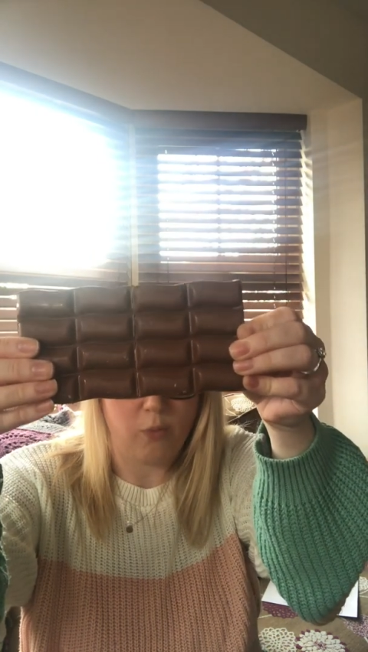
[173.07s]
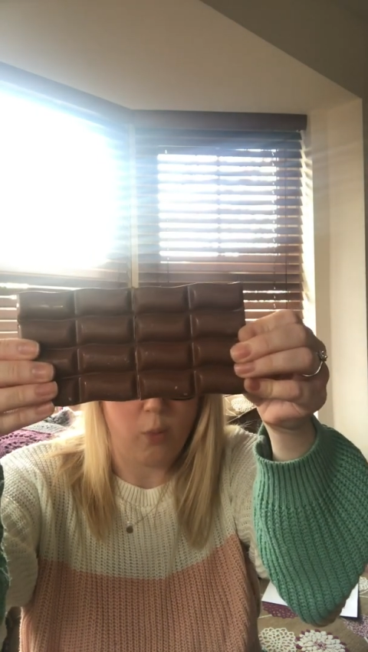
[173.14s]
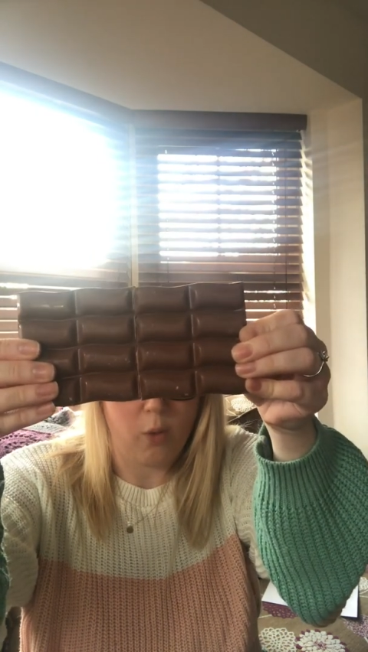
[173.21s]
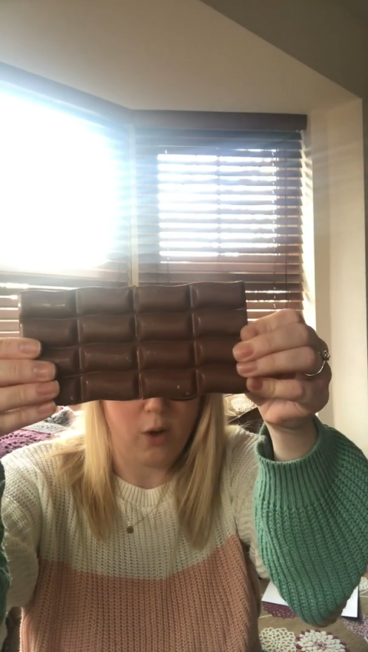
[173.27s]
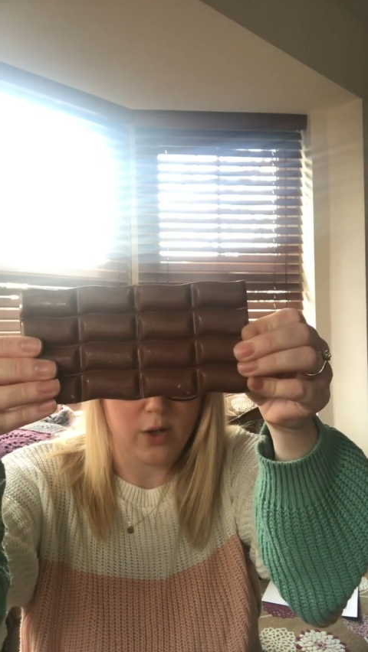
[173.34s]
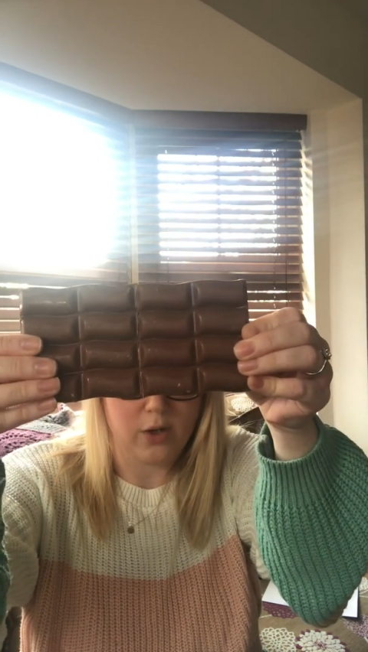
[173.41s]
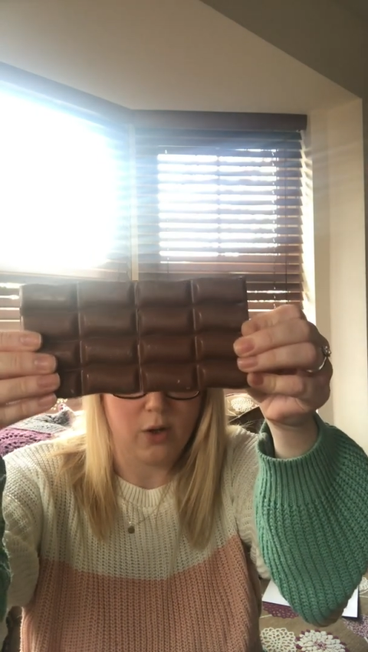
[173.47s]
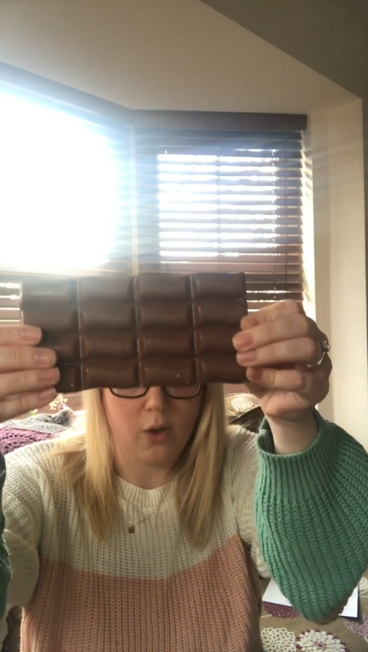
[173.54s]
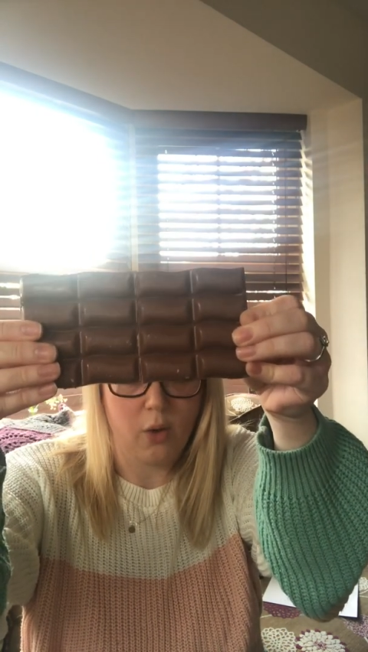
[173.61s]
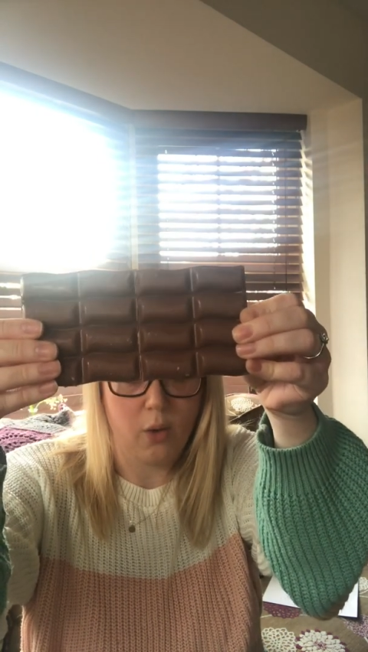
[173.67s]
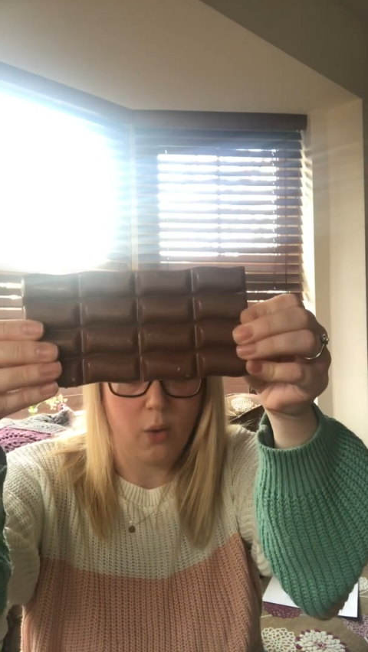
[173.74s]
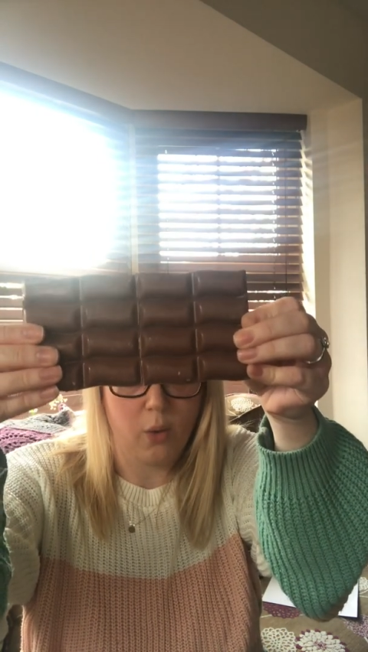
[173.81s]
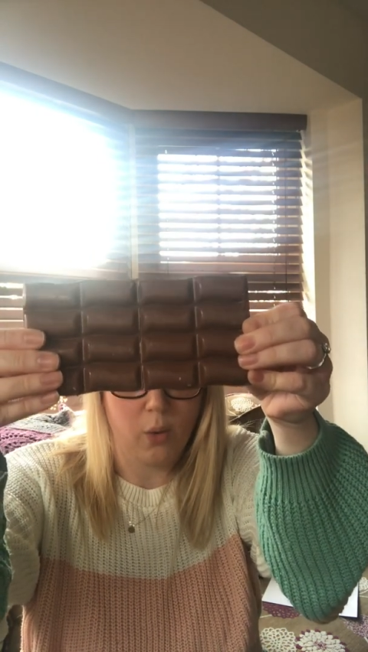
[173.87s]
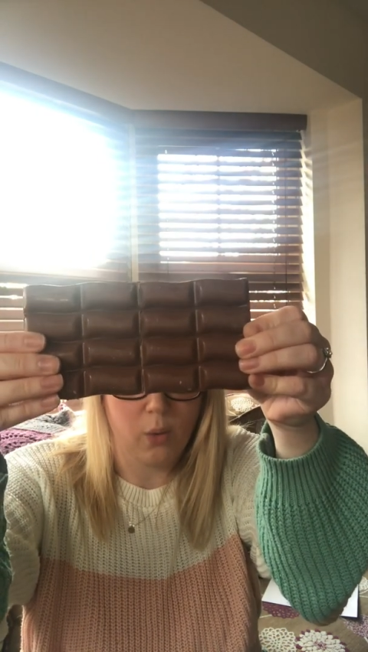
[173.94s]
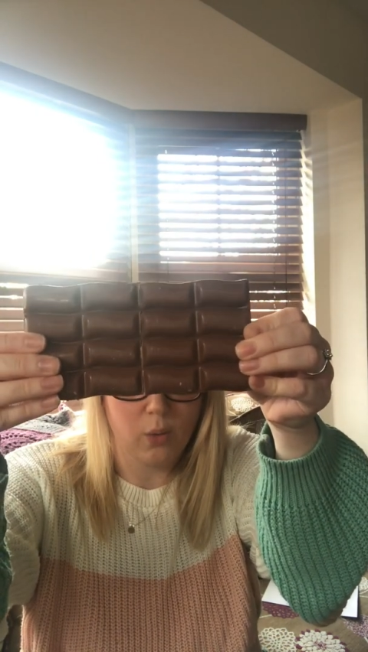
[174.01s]
one
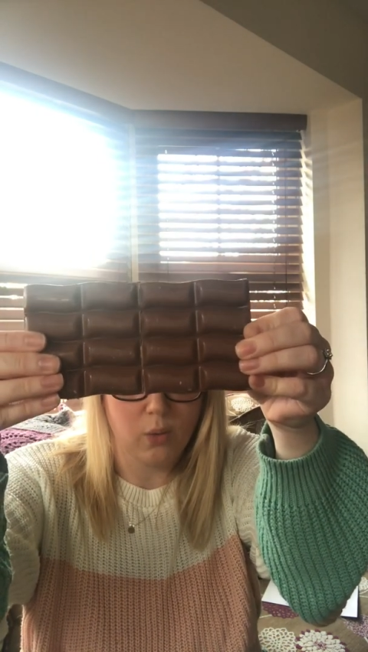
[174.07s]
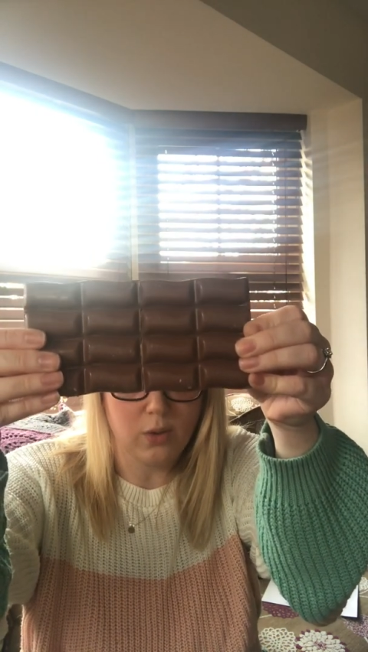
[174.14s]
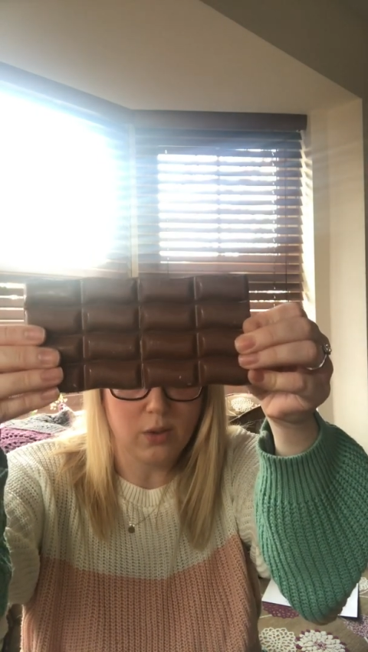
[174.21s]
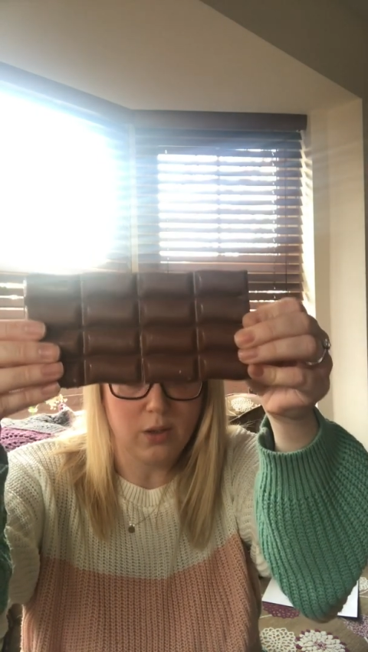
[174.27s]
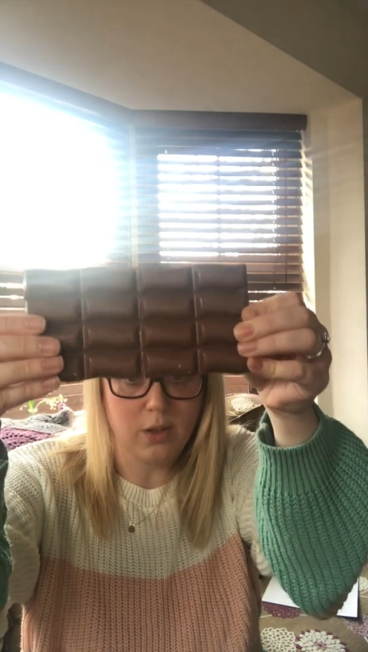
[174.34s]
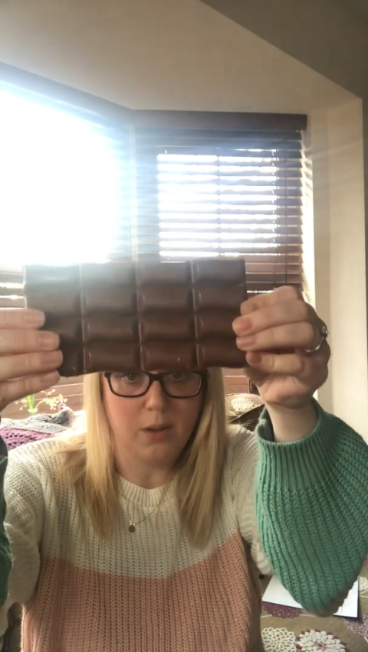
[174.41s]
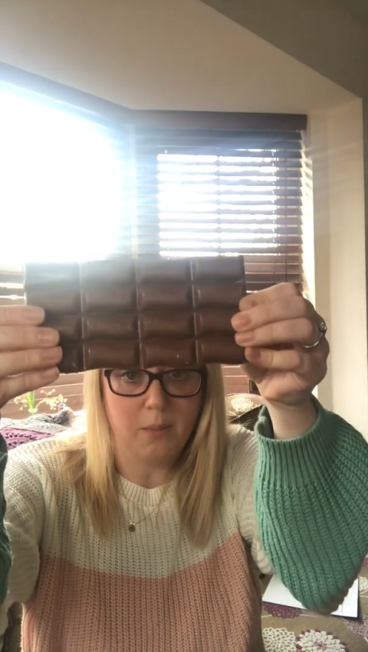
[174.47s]
whole